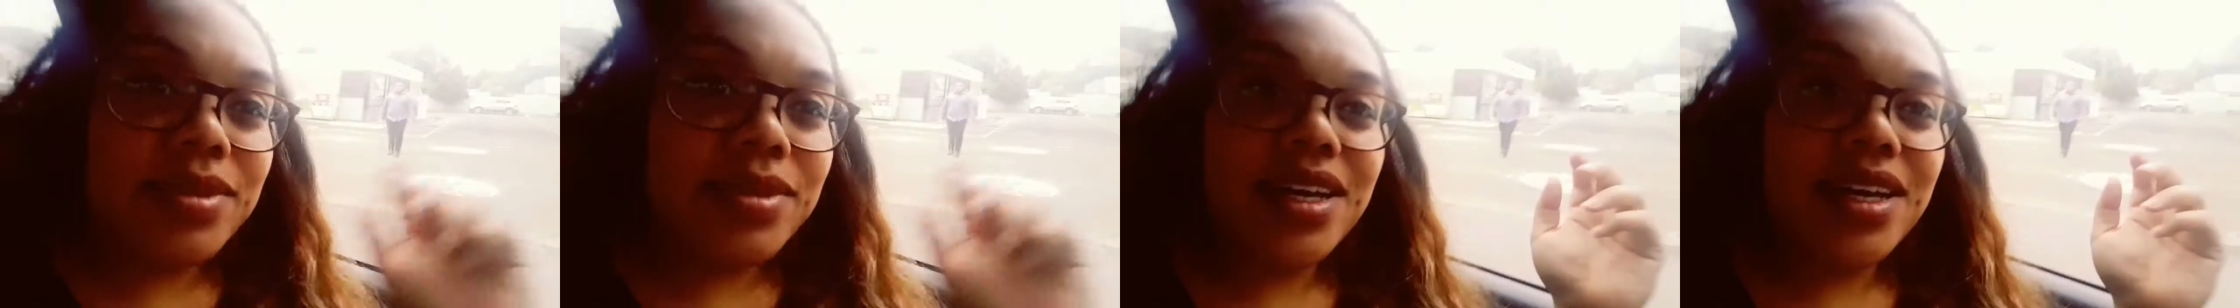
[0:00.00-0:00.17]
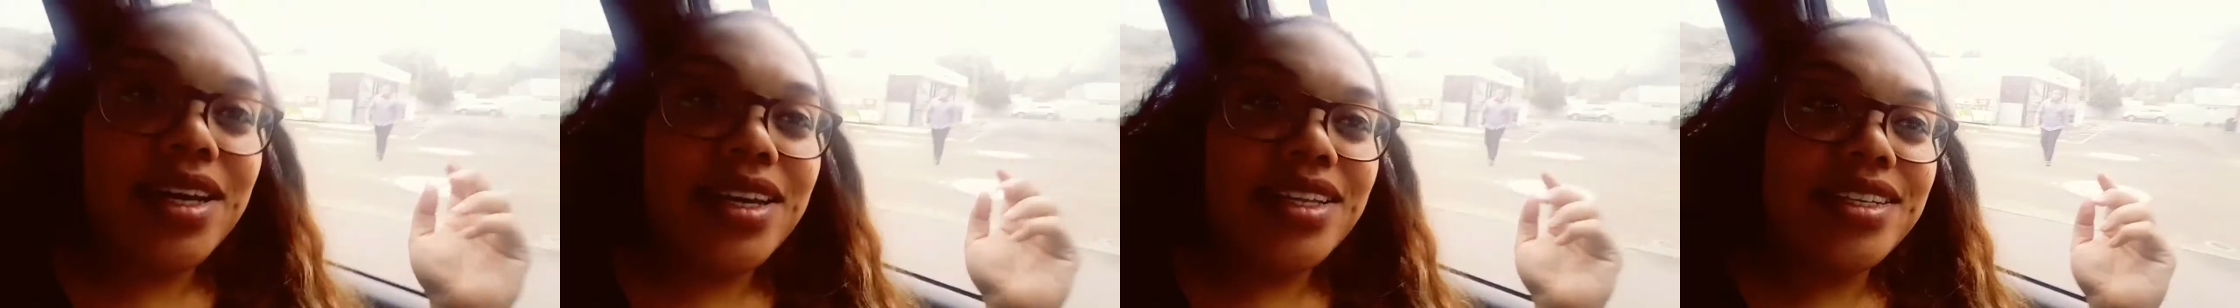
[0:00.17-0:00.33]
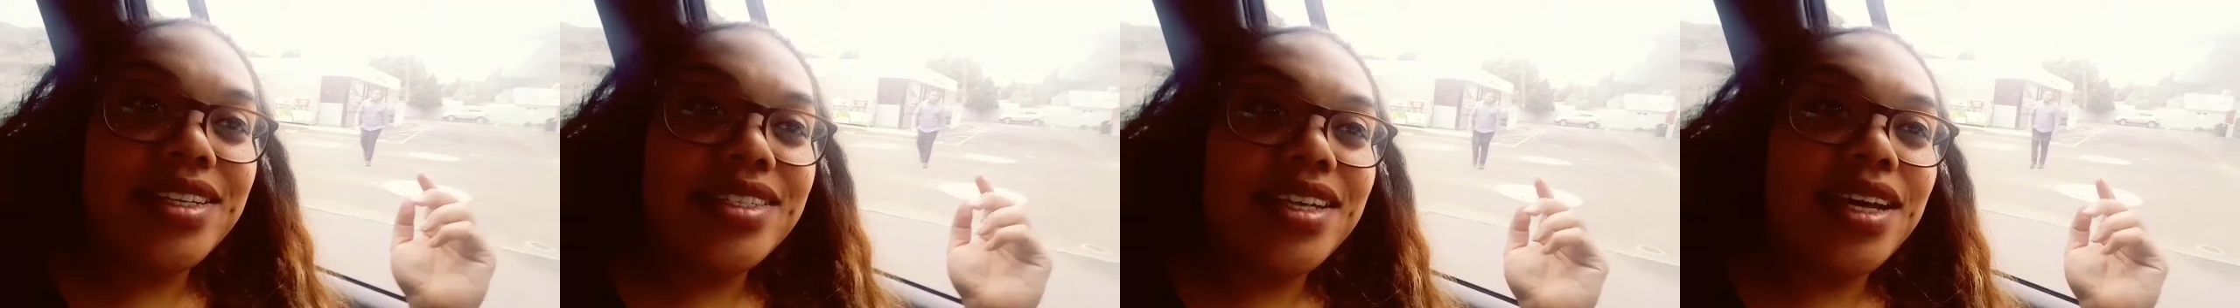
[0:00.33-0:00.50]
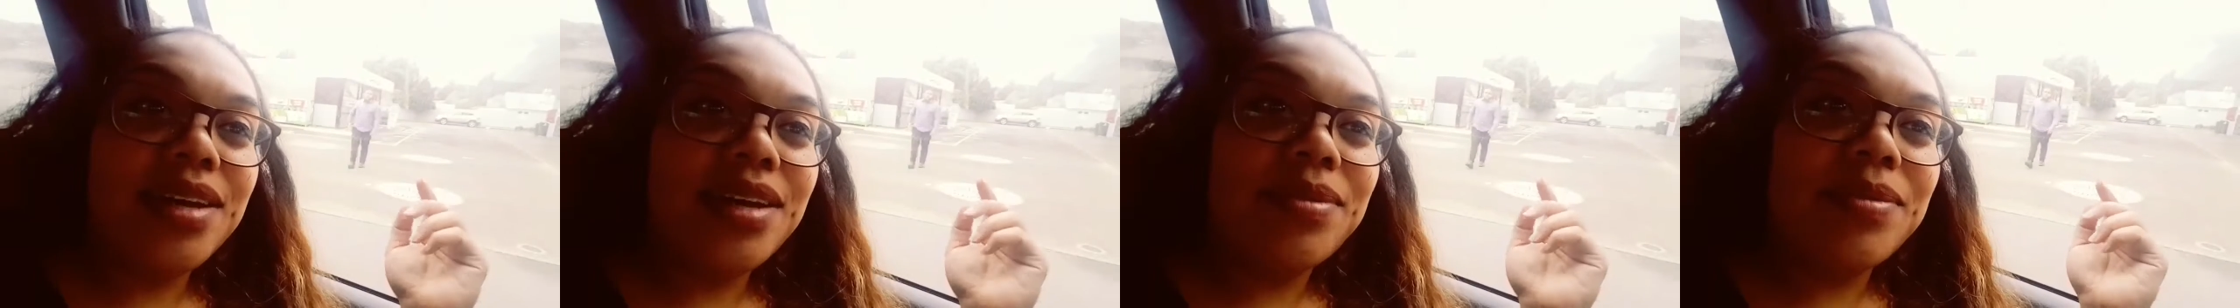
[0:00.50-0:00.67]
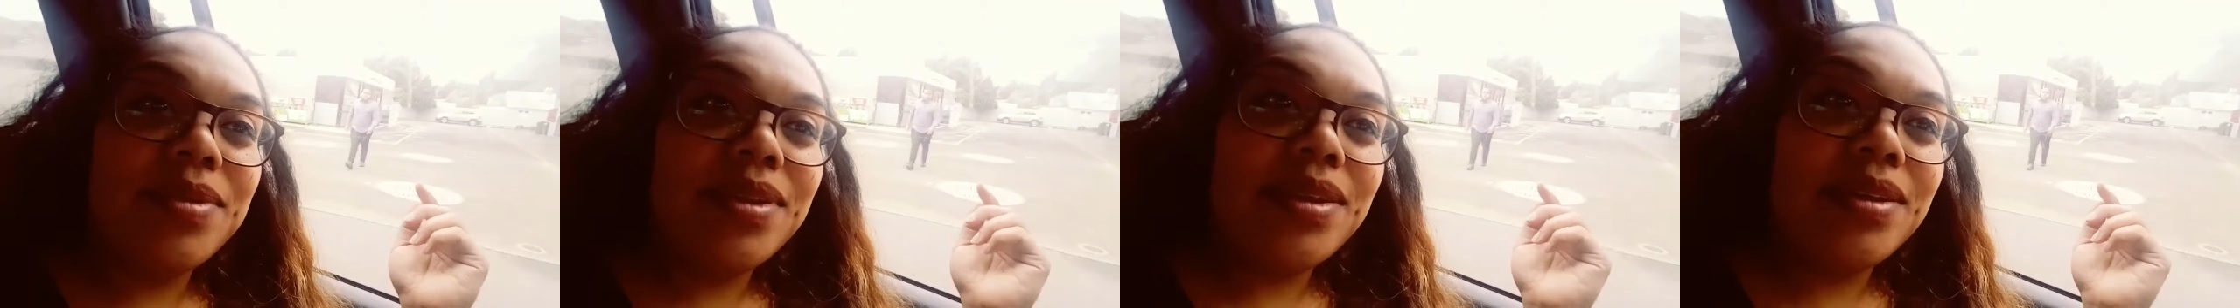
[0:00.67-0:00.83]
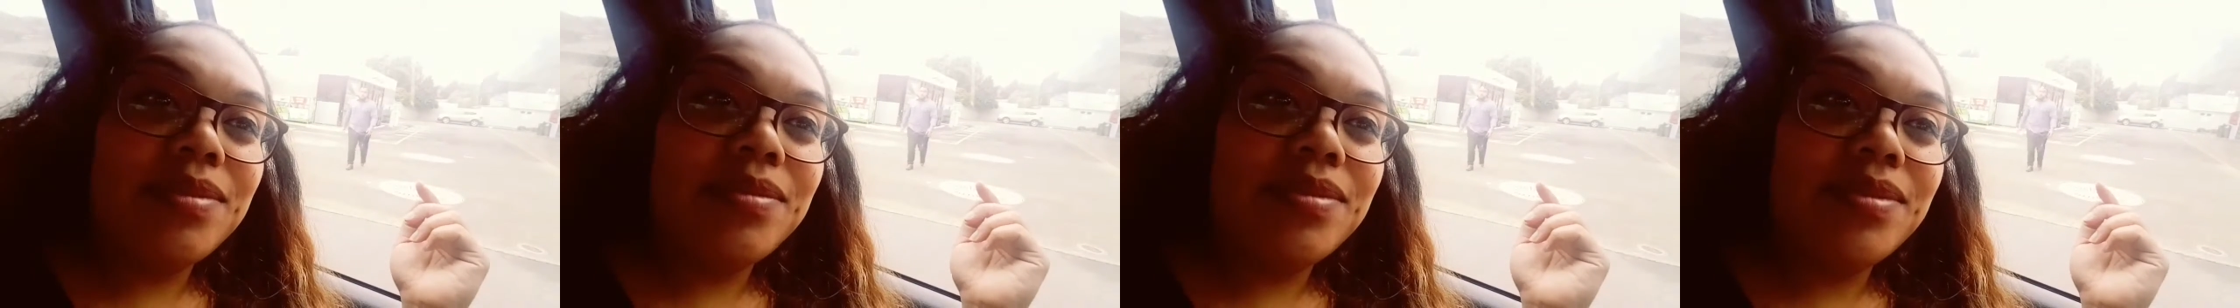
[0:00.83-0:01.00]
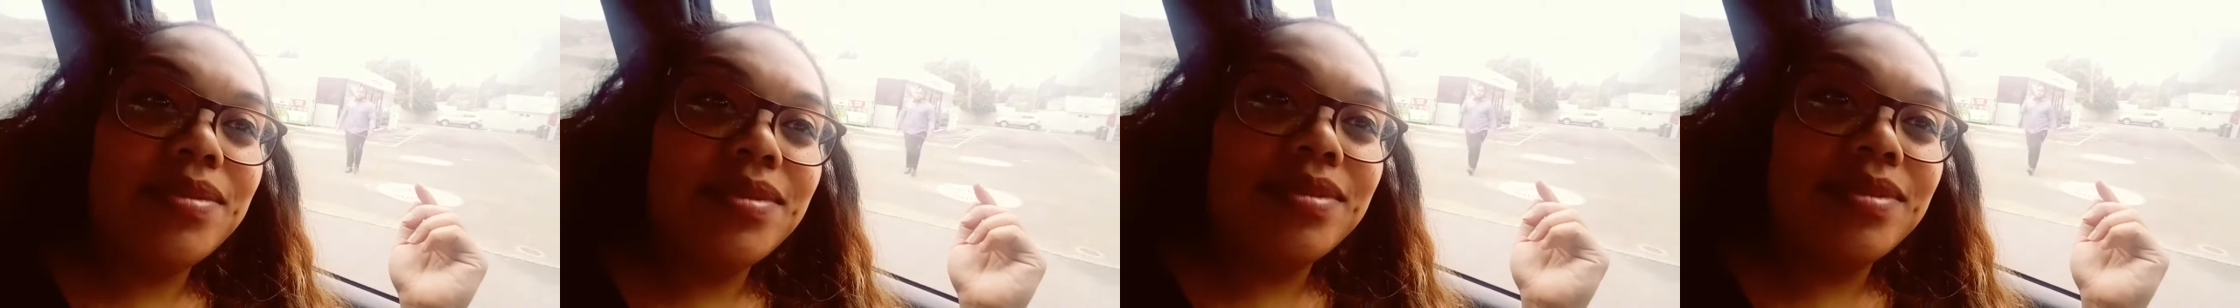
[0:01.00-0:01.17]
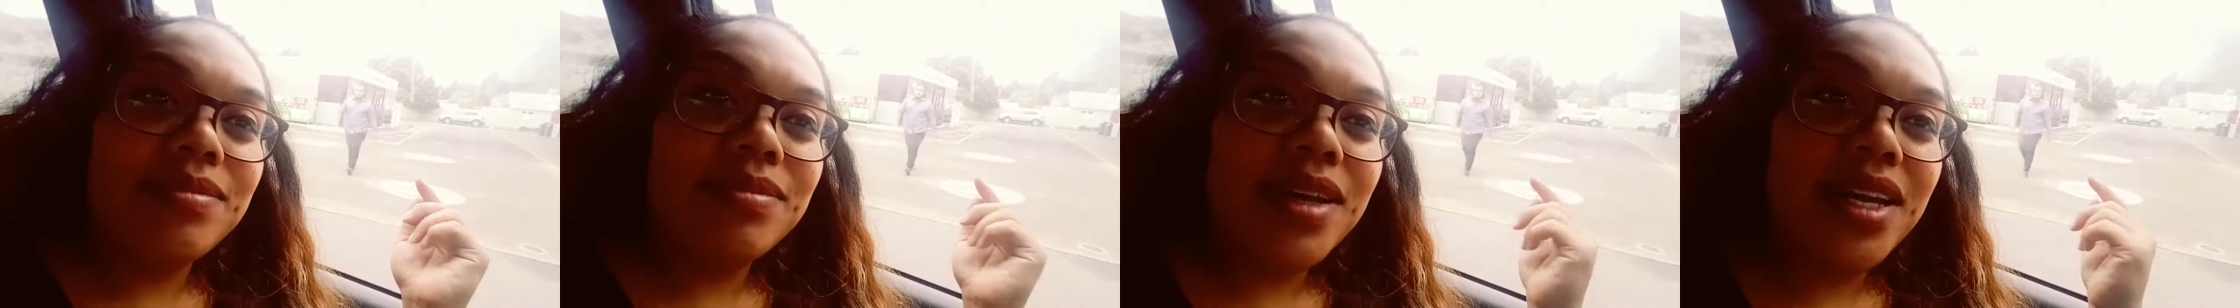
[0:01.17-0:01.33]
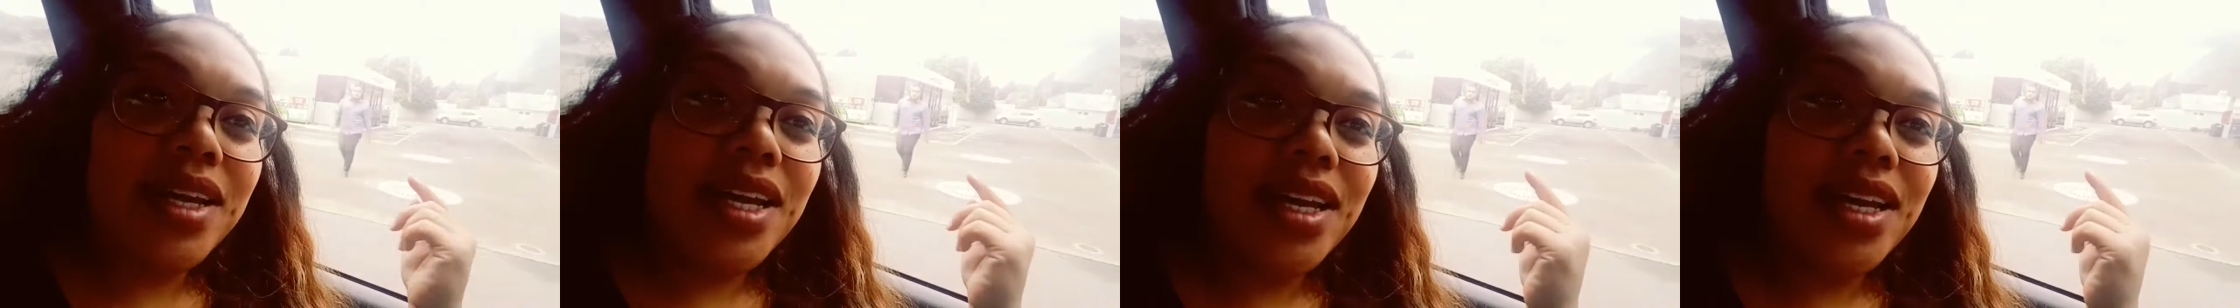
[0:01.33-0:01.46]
that's coming by?